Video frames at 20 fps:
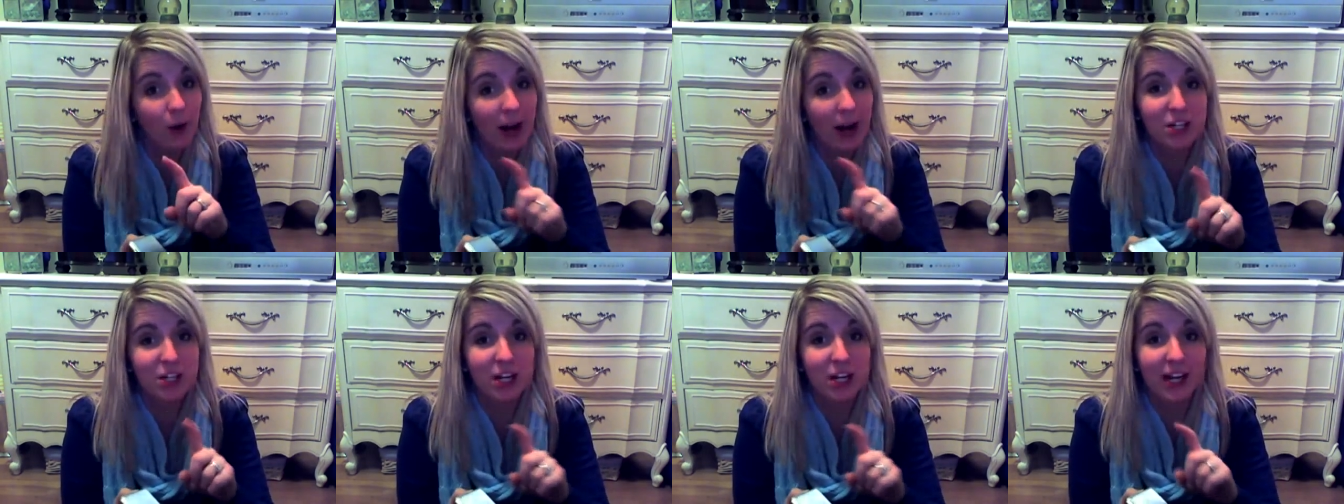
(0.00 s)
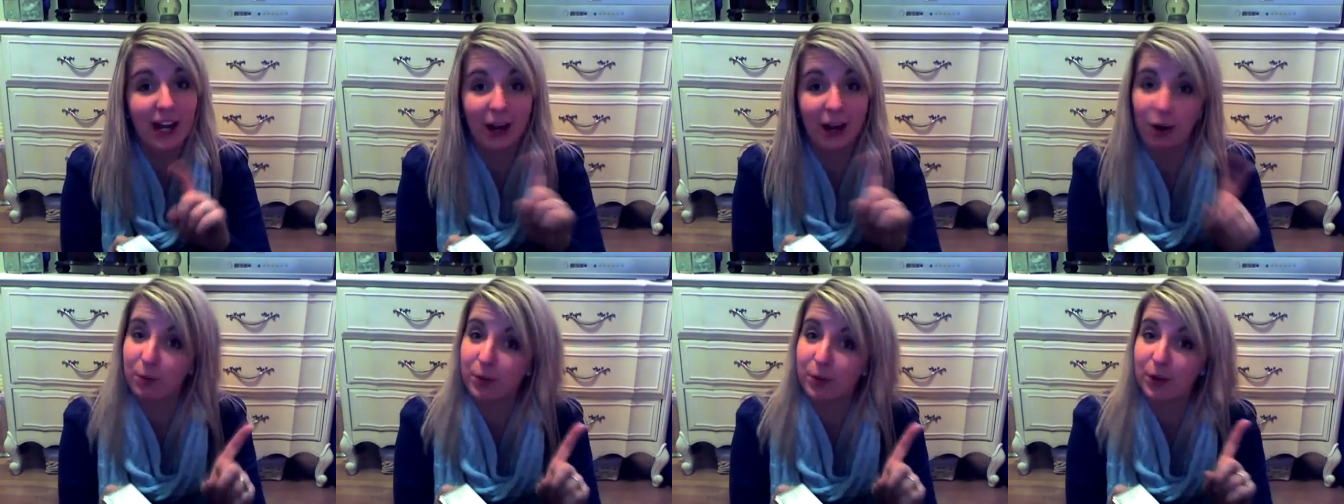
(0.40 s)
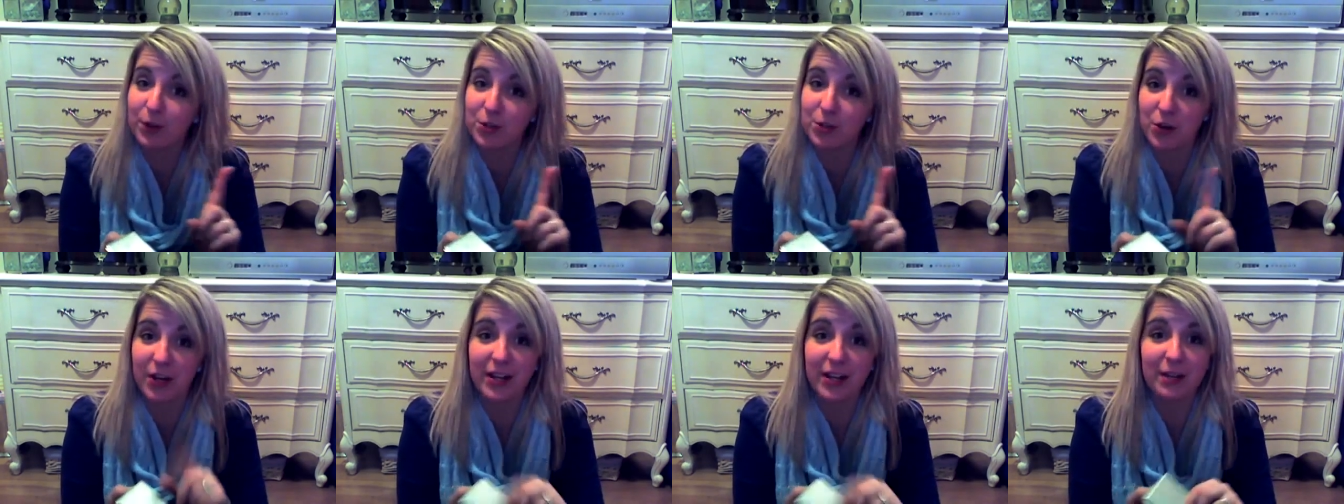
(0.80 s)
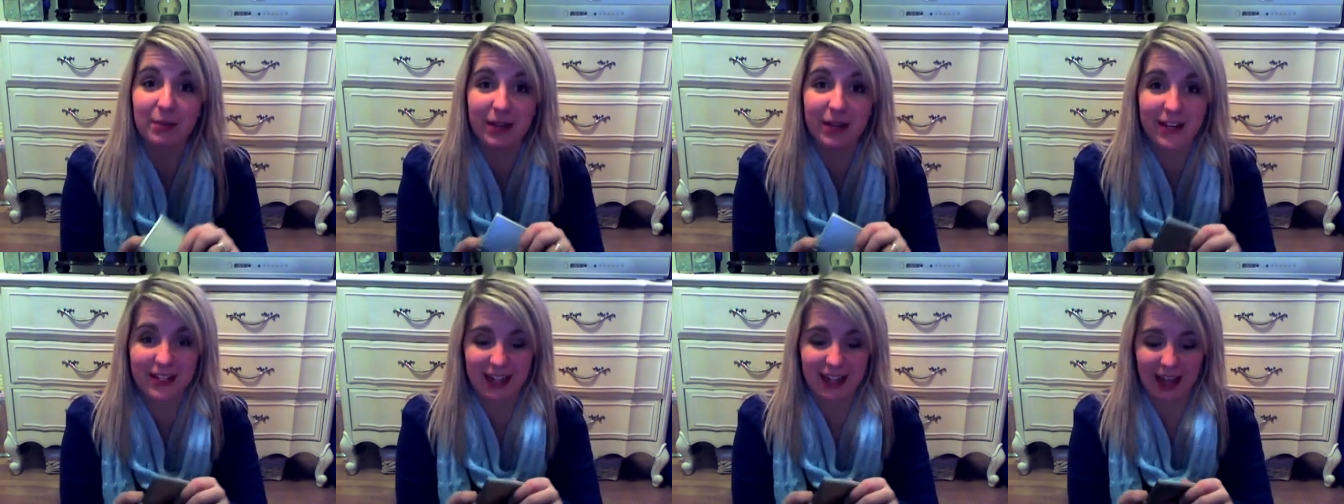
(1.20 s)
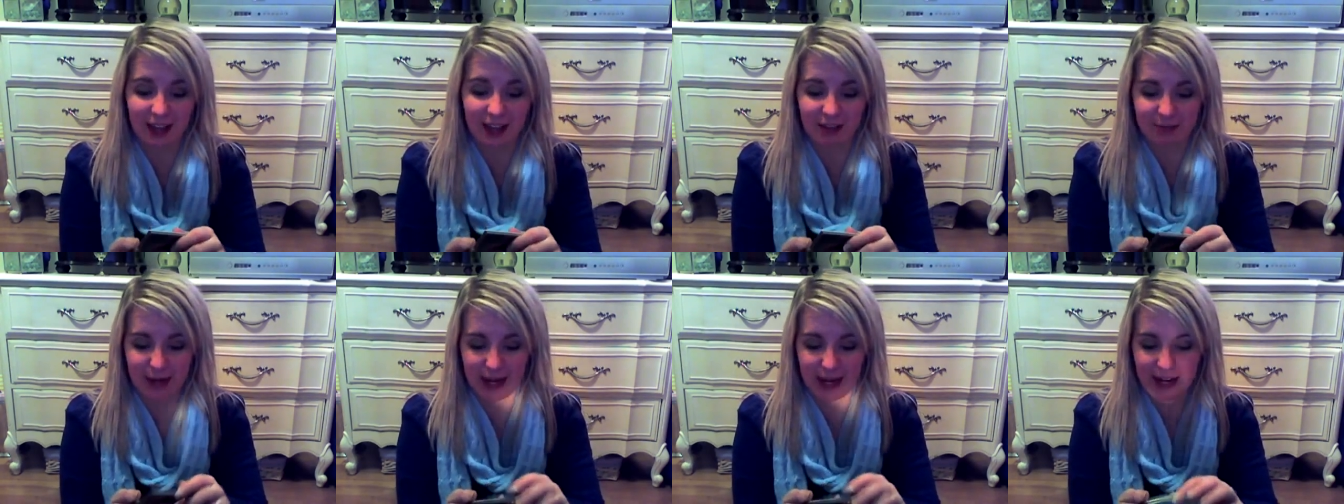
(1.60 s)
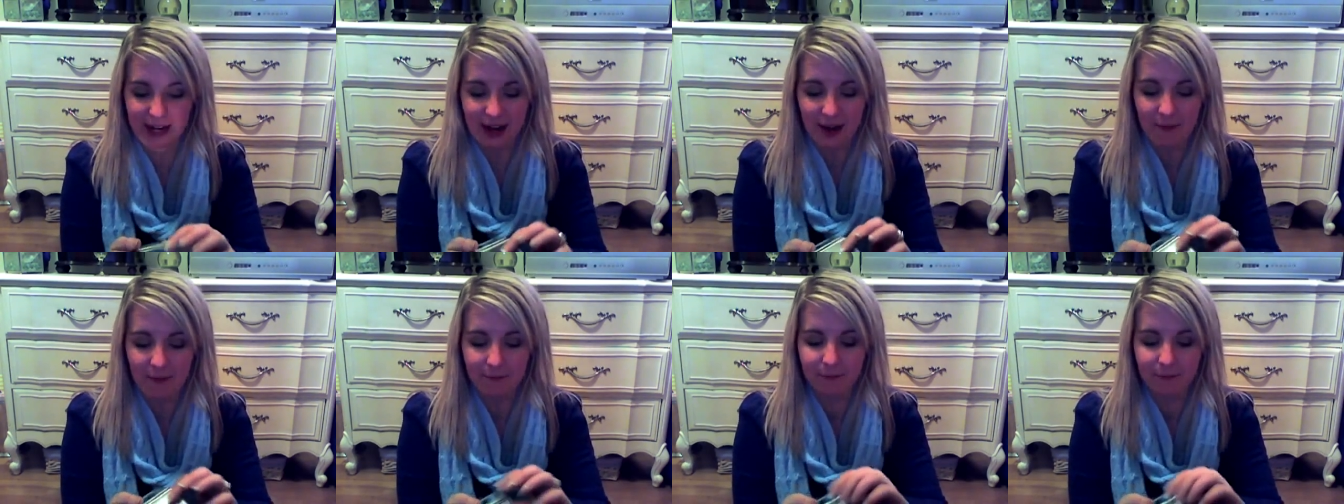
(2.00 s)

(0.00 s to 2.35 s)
watching, I hope you enjoy it because I love mine.